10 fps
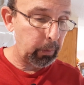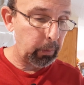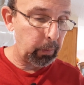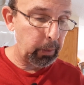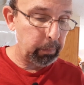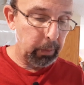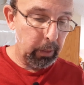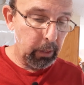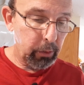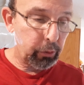All right.
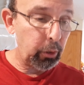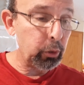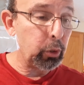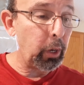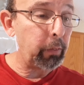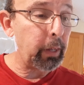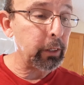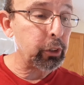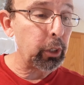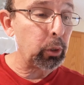So you have that
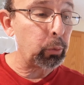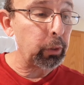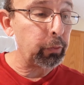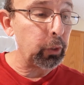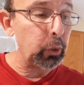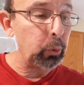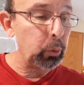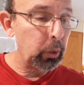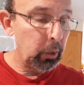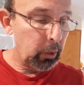general
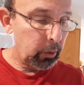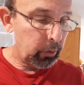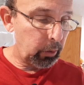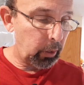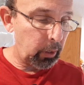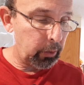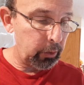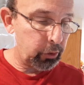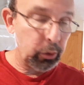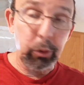review
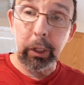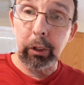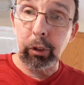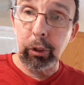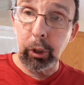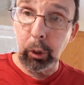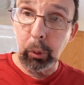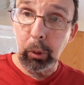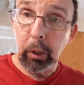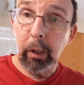that you need to
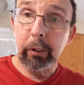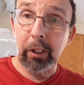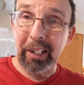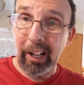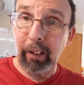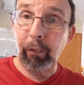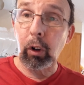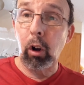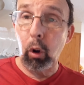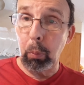do tonight for
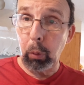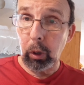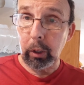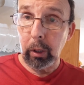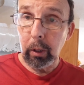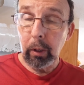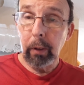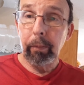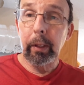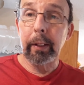homework,
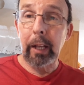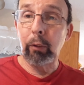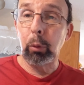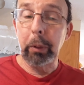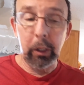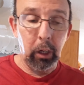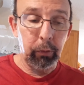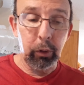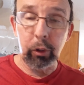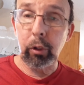and that will be
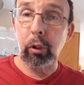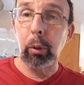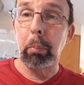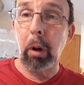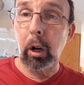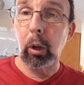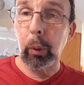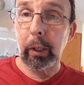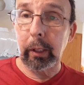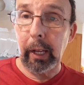covered tomorrow
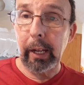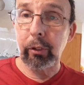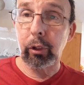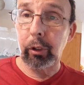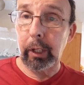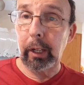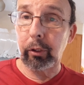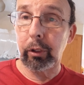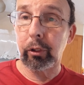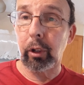in class. Your
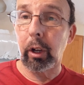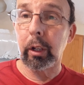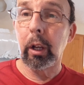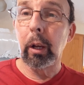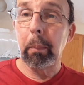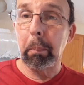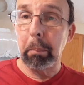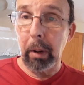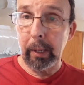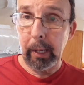test is on
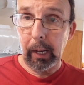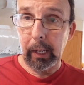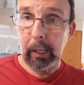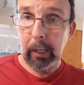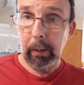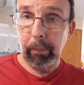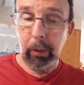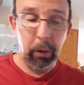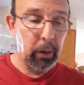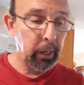Monday.
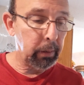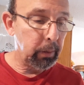All right.